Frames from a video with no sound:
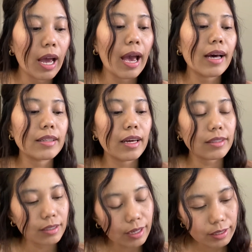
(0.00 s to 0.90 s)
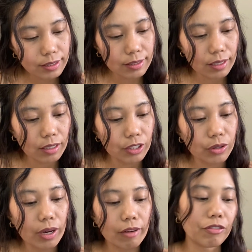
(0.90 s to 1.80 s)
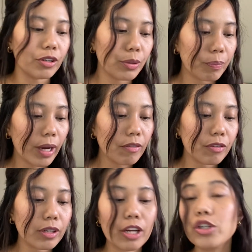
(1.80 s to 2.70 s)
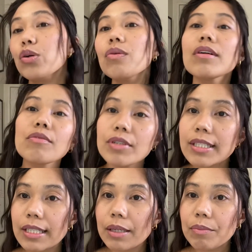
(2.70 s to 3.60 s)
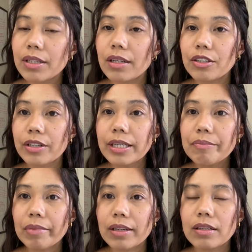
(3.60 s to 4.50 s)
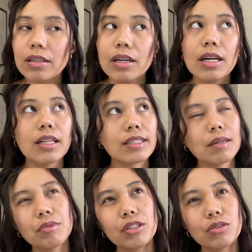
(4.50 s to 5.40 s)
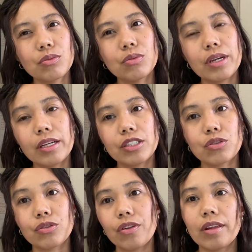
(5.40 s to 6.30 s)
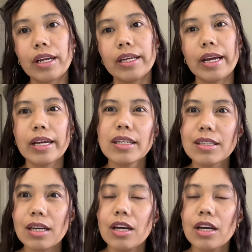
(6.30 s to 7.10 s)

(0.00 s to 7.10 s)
And then the next thing, after you pay for that, you will receive another email, like something 2 days or 3 days.